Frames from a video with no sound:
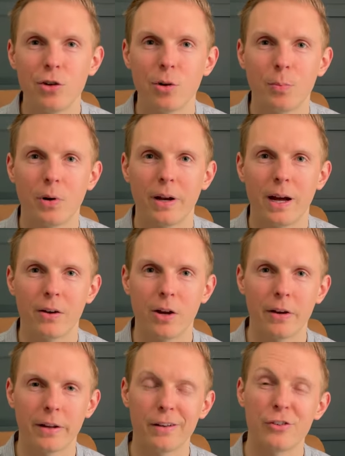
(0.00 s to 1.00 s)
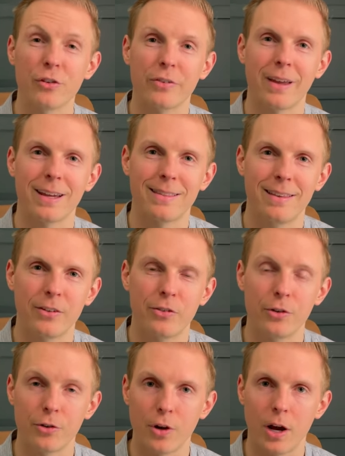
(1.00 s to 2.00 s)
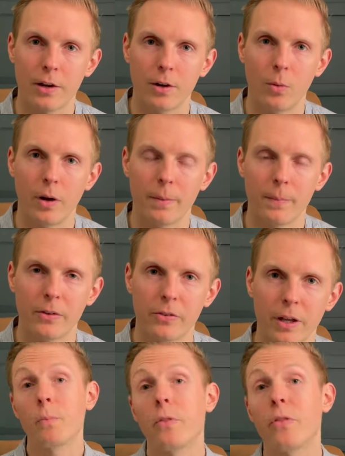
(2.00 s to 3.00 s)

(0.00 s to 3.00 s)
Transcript: to put out content just like this and you're not gonna wanna miss it.